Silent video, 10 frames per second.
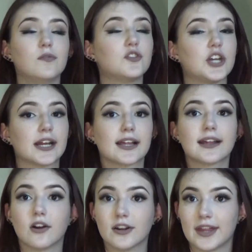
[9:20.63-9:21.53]

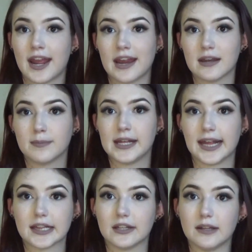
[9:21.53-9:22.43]
chances are they ate a
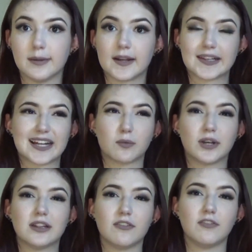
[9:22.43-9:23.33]
peace lily, because that's
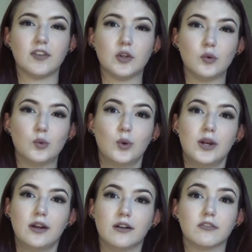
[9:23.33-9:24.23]
one of the few
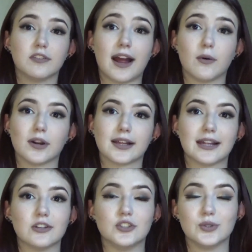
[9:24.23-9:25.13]
flowers
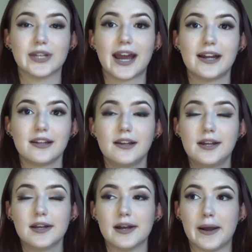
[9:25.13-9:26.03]
that do that.
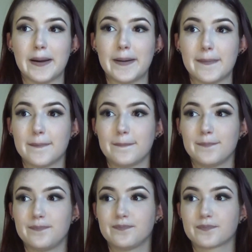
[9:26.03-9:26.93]

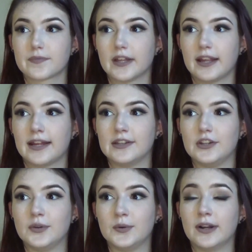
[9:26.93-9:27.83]
And
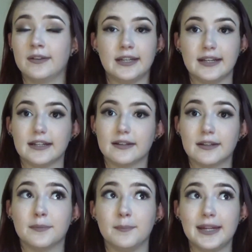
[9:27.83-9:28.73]
you
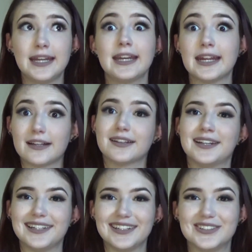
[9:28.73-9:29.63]

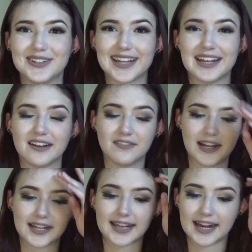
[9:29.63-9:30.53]
immediately need to seek a
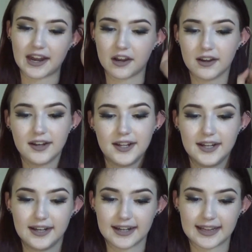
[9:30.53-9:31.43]
vet's care.
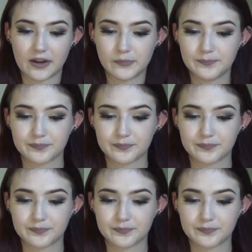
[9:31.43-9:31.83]
So